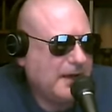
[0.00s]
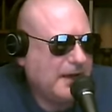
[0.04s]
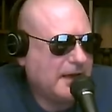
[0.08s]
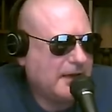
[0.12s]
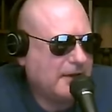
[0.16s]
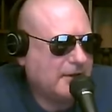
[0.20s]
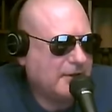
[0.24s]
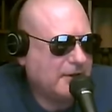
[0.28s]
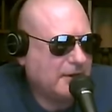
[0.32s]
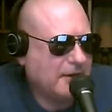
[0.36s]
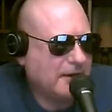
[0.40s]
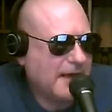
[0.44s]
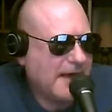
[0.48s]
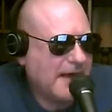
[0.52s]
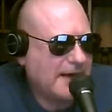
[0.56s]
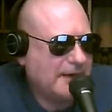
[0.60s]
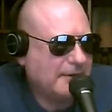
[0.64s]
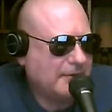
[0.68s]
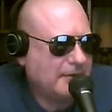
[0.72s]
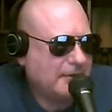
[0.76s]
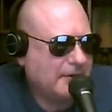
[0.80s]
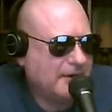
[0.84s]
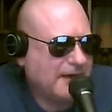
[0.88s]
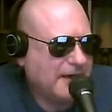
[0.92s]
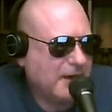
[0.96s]
and
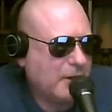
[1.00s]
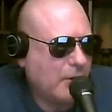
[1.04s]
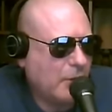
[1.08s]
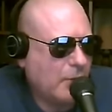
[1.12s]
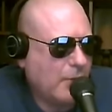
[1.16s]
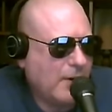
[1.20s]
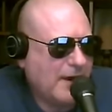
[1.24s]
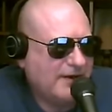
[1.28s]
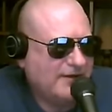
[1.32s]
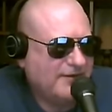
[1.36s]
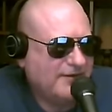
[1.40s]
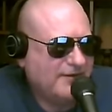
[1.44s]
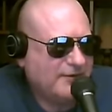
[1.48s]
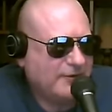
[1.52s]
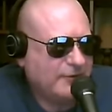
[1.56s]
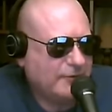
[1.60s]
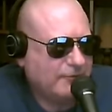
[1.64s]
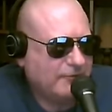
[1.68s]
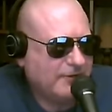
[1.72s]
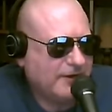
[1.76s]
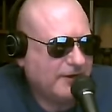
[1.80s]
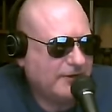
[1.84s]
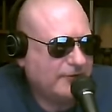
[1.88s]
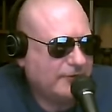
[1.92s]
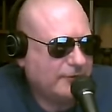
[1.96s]
collaterally wastes the
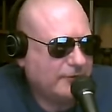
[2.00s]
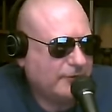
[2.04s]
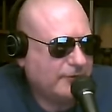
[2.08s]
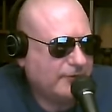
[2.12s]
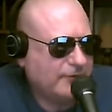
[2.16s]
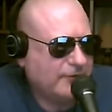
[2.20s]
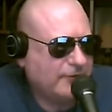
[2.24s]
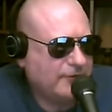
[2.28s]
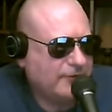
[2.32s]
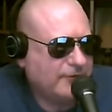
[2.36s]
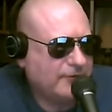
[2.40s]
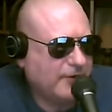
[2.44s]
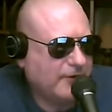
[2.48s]
resources